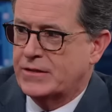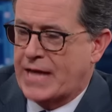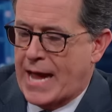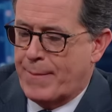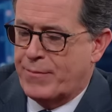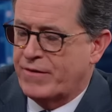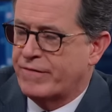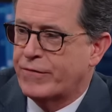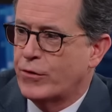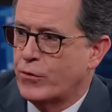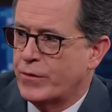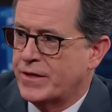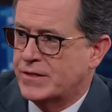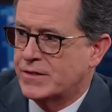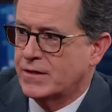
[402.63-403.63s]
happen for a
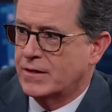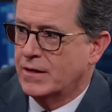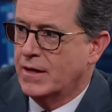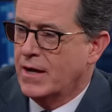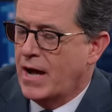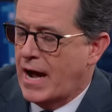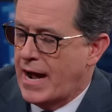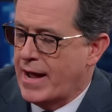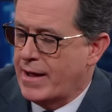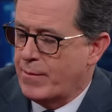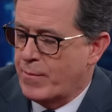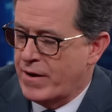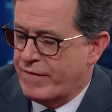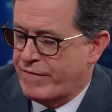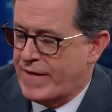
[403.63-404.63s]
reason.
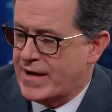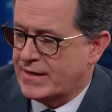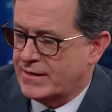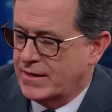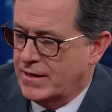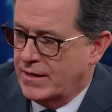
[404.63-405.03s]
Matter of fact,